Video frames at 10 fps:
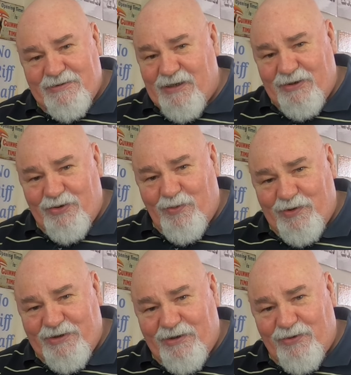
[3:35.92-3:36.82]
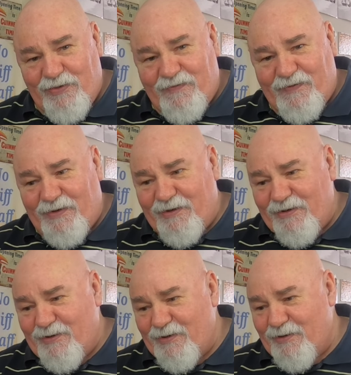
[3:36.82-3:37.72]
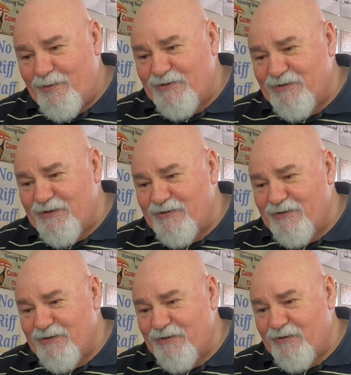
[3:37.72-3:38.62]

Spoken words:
See, I don't know what to look for in whiskies.